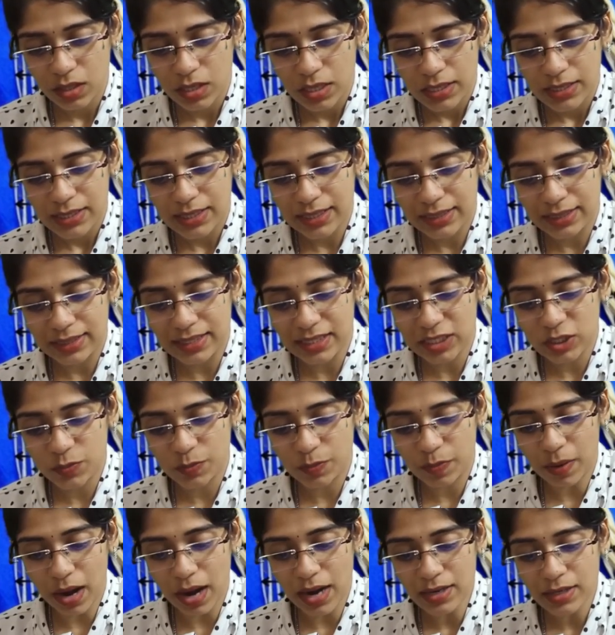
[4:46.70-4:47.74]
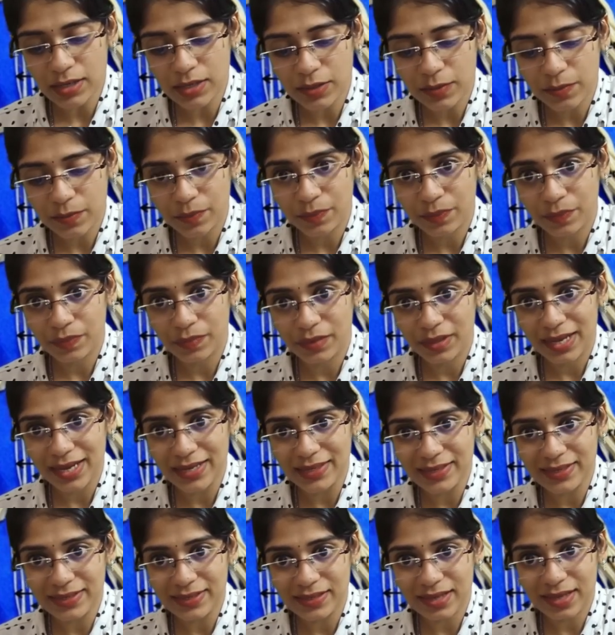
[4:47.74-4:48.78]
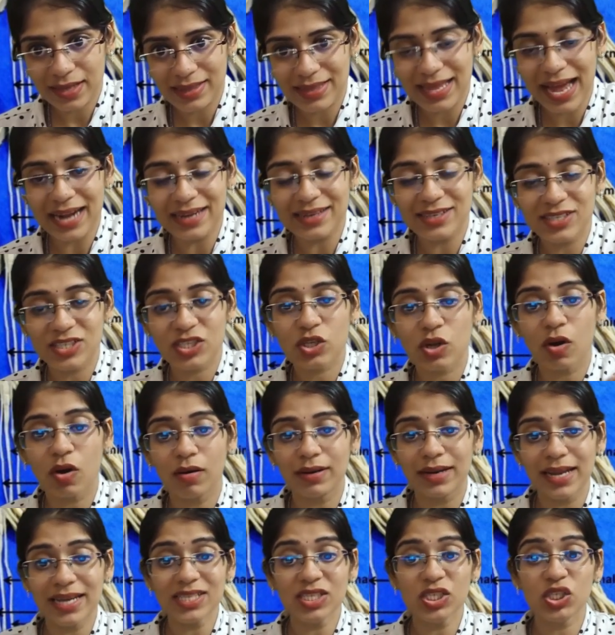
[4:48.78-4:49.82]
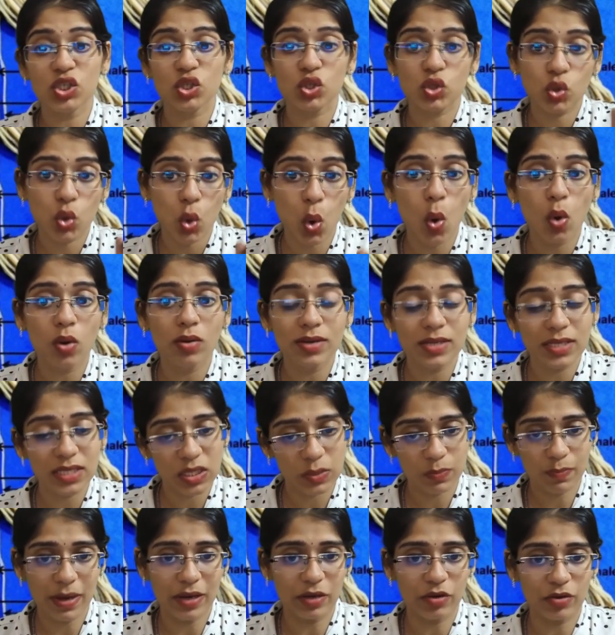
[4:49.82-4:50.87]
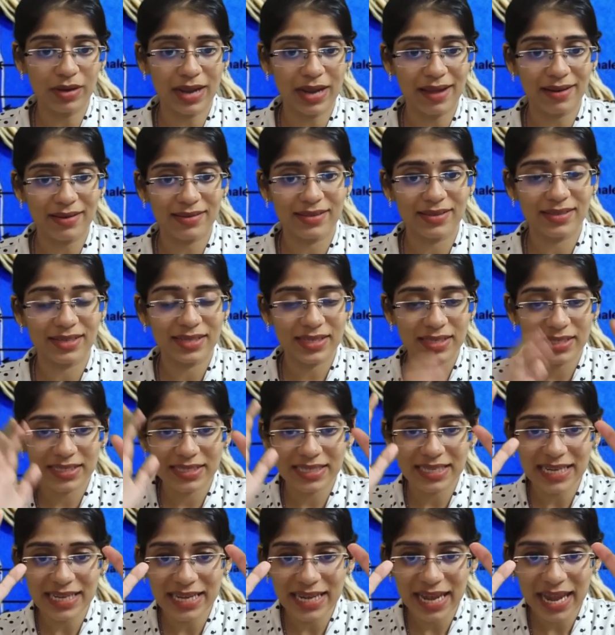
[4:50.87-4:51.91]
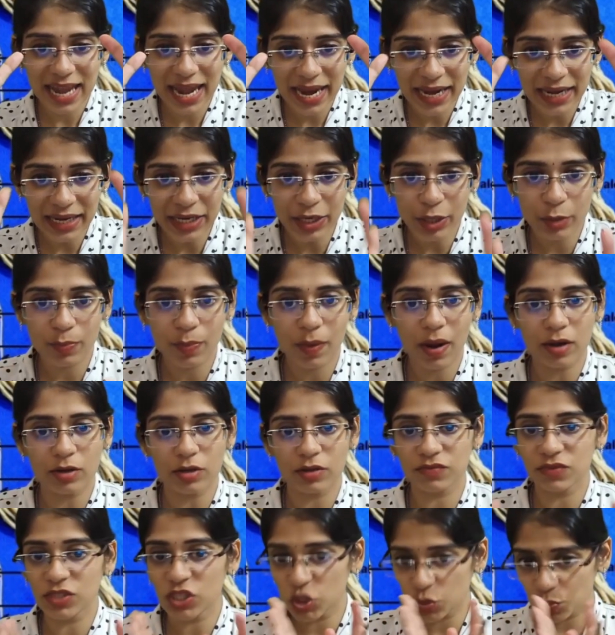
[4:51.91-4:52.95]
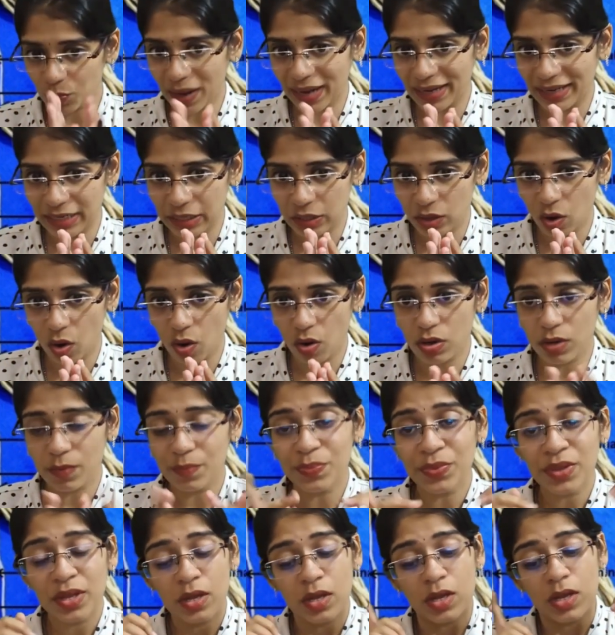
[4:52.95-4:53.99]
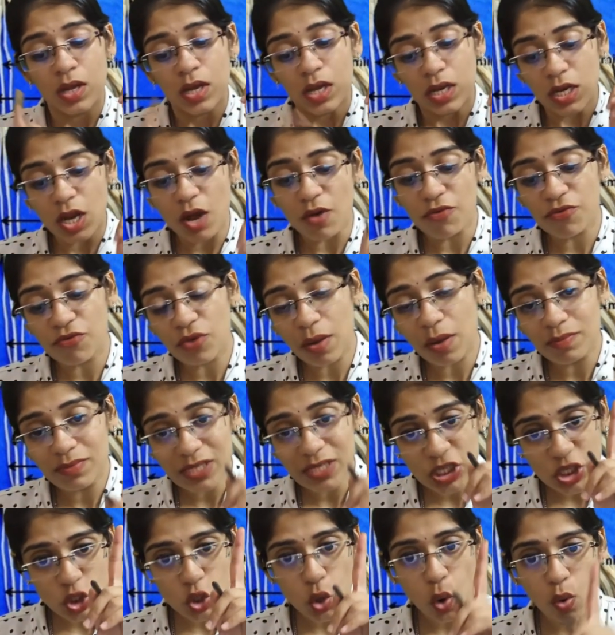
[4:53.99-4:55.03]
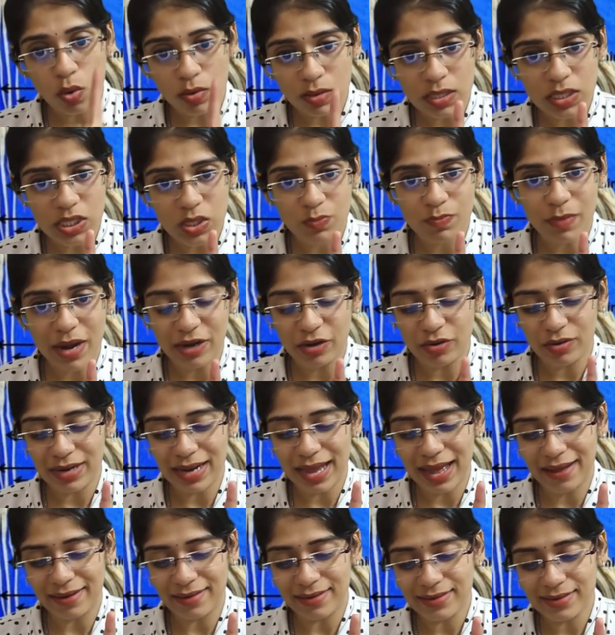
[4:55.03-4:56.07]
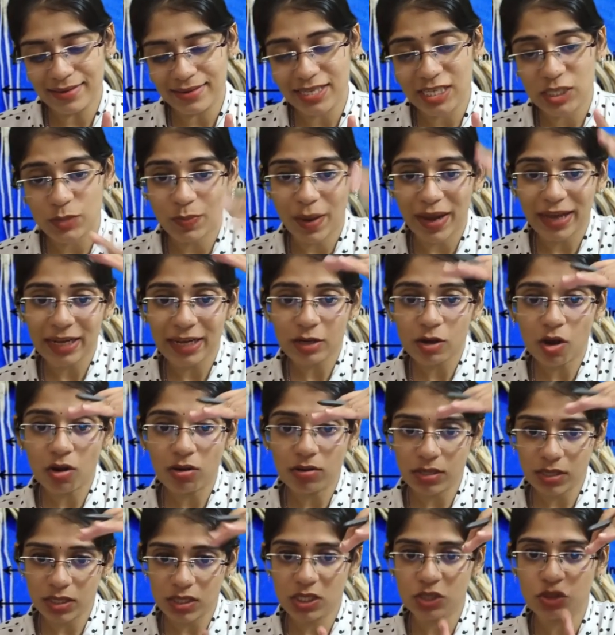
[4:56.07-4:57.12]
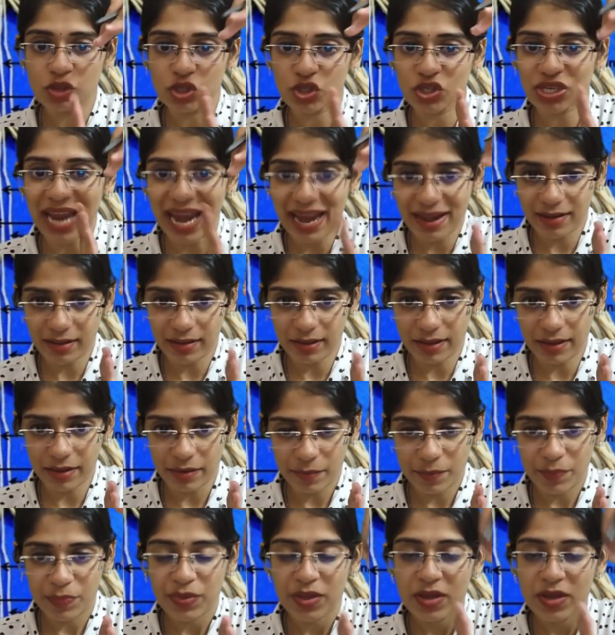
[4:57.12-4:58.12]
See this part, yes, that is called as conus medullaris. It is the end part of the spinal cord. Now from this conus medullaris, the spinal cord doesn't just end there.